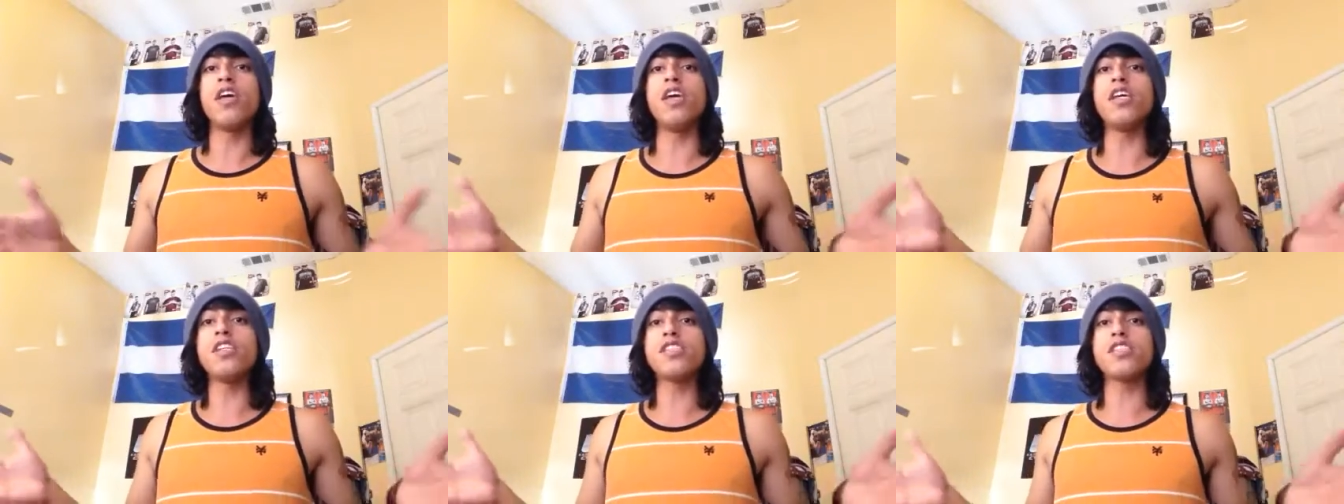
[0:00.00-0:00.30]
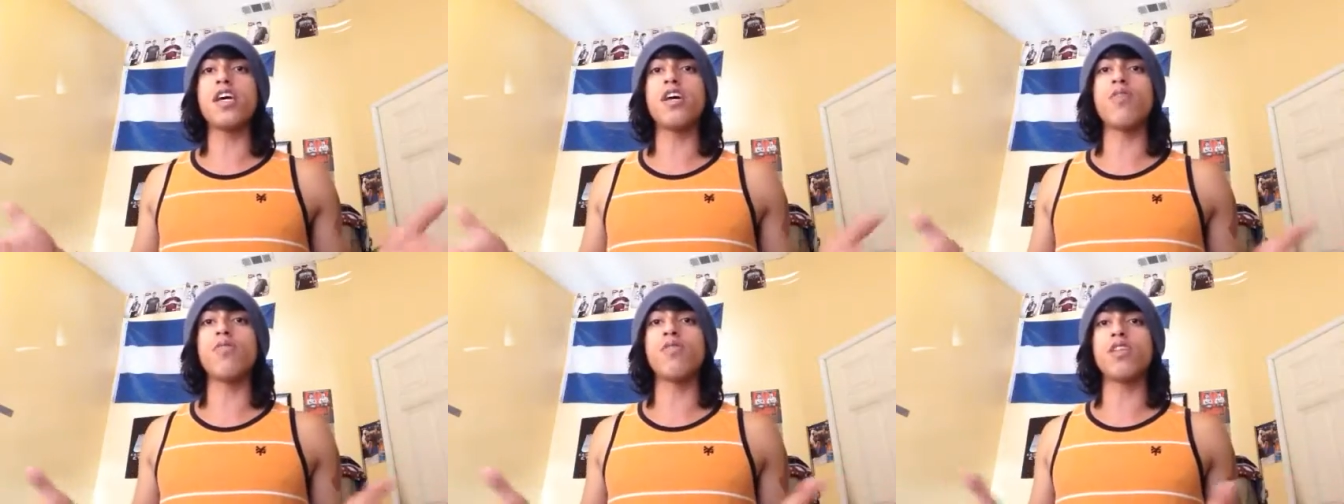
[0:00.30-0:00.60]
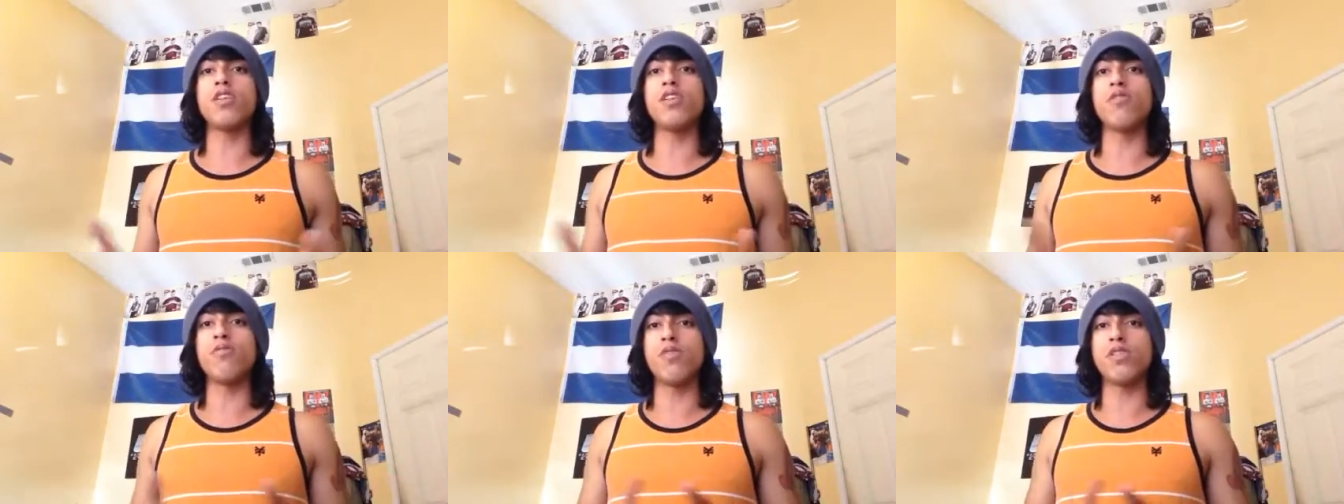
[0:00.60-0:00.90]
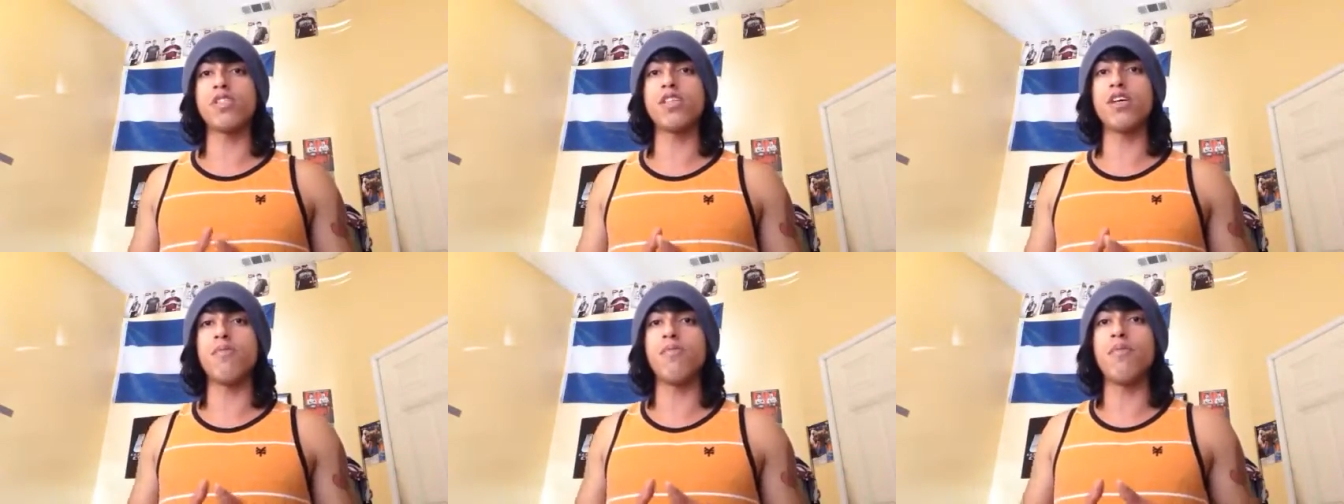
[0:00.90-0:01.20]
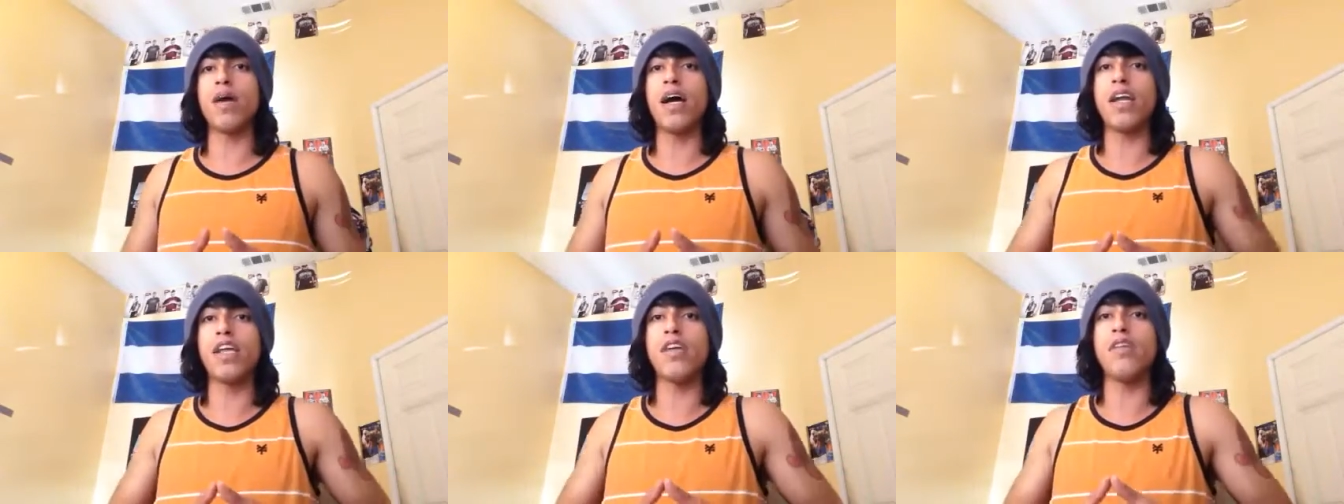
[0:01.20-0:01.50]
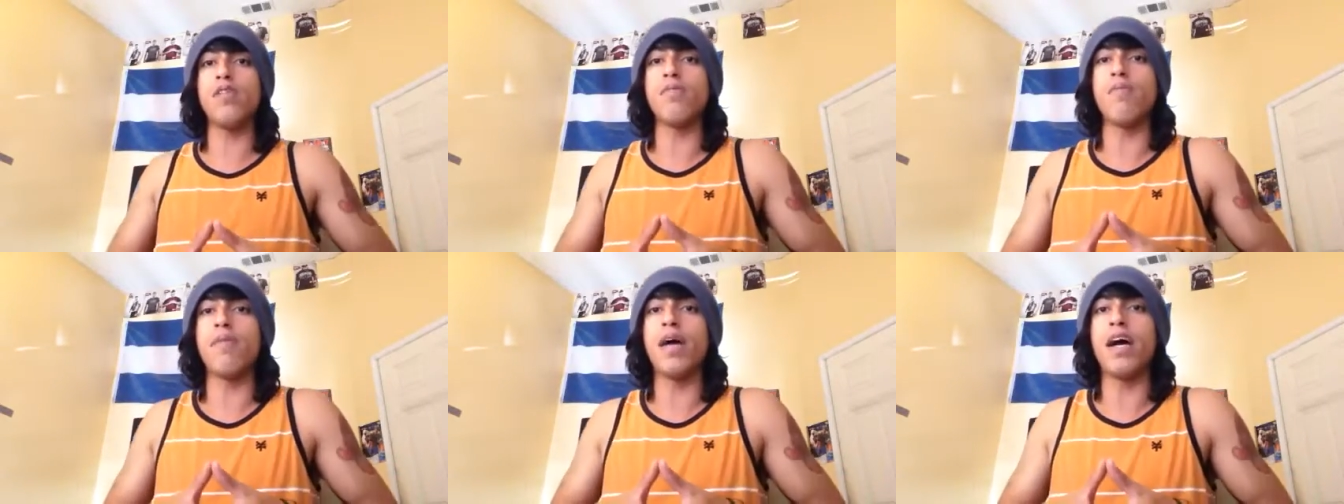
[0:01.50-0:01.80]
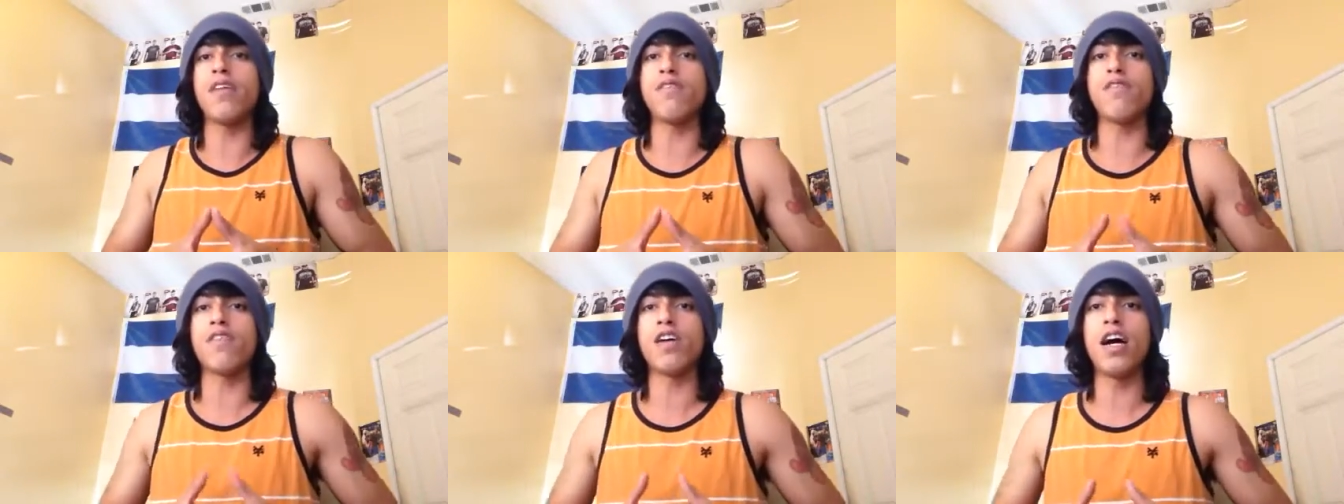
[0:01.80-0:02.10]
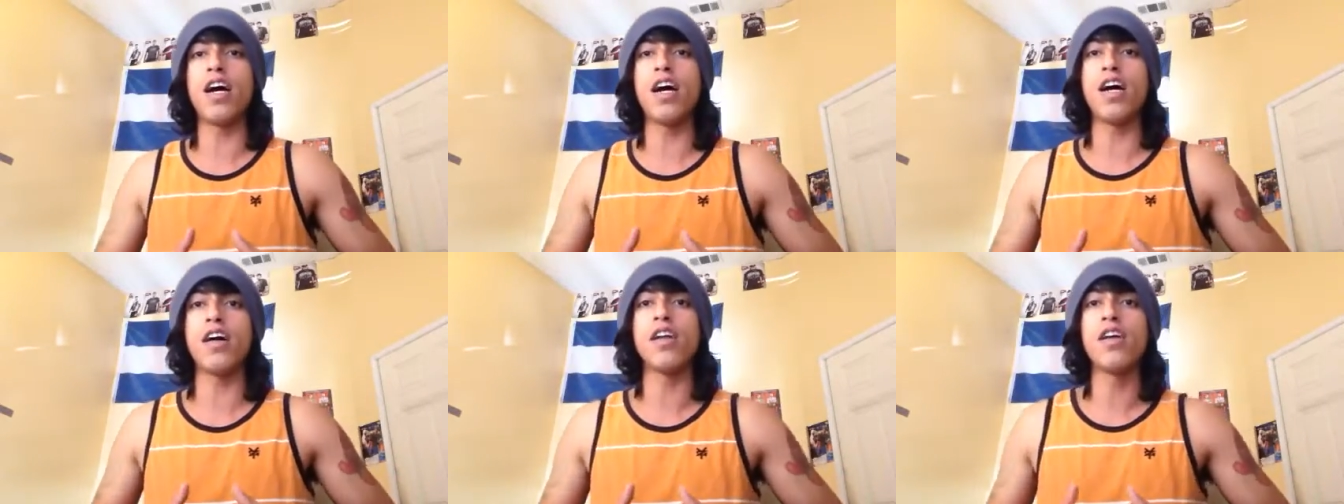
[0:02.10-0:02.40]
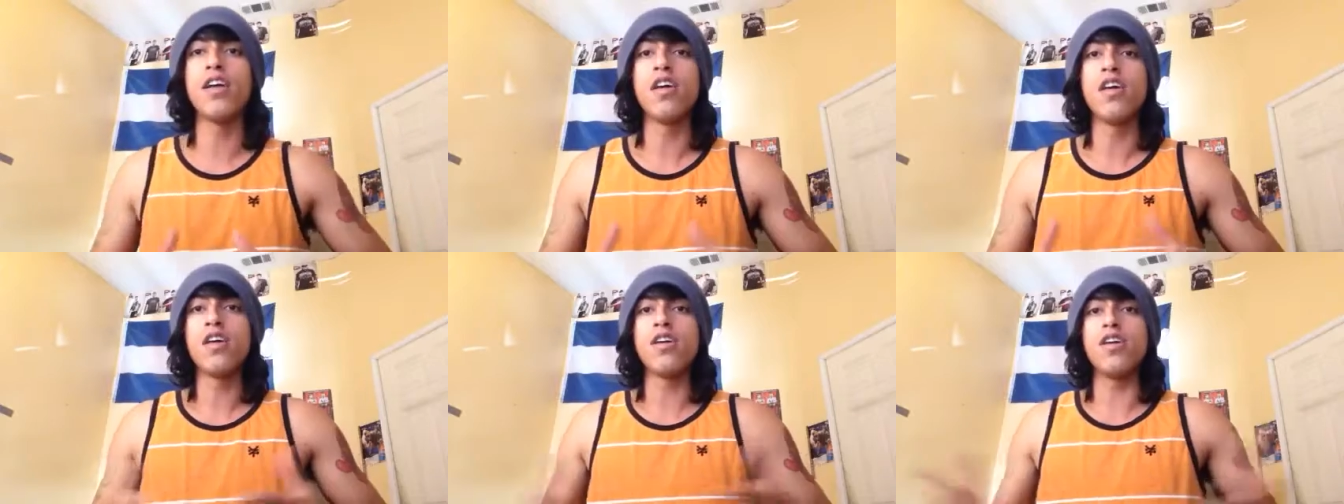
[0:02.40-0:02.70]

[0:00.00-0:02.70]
He said, "What's up, mighty man of God?"